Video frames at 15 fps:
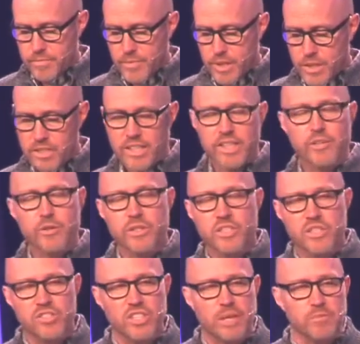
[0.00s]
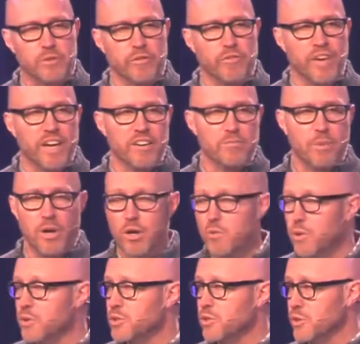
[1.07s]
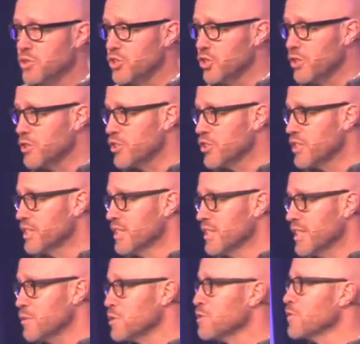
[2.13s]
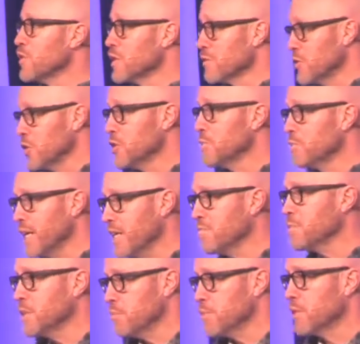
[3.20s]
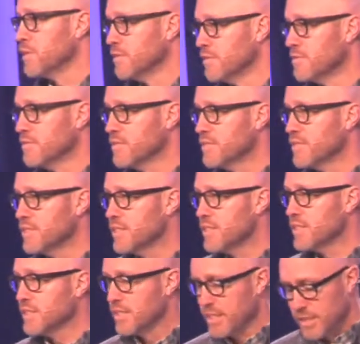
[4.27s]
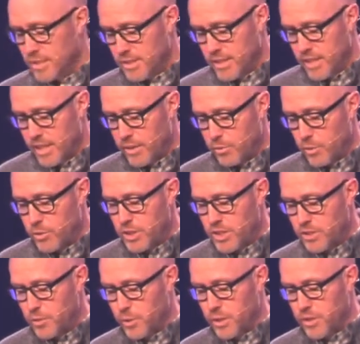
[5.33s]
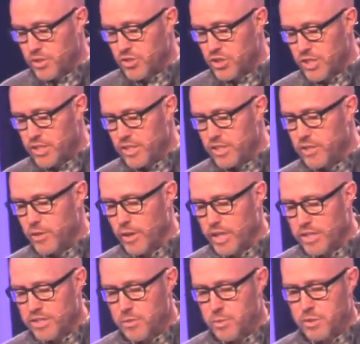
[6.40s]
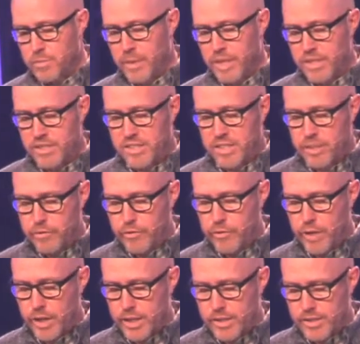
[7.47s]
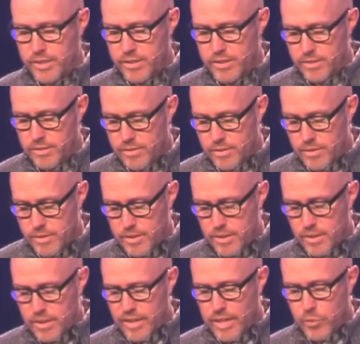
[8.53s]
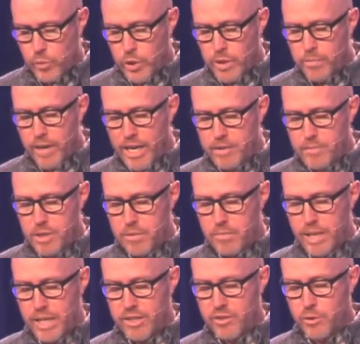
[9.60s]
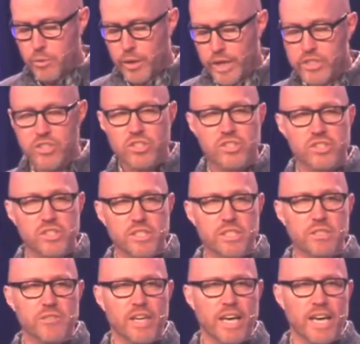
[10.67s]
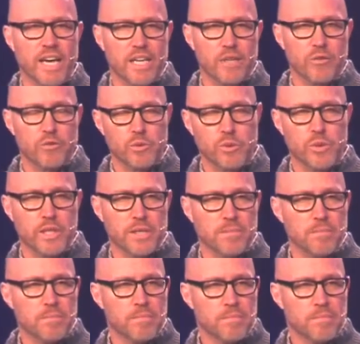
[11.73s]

2 Corinthians chapter 5, Paul wrote to a church that was full of good and bad people. And he wrote these words Jesus Christ was made sin for us that we might be made the righteousness of God through him.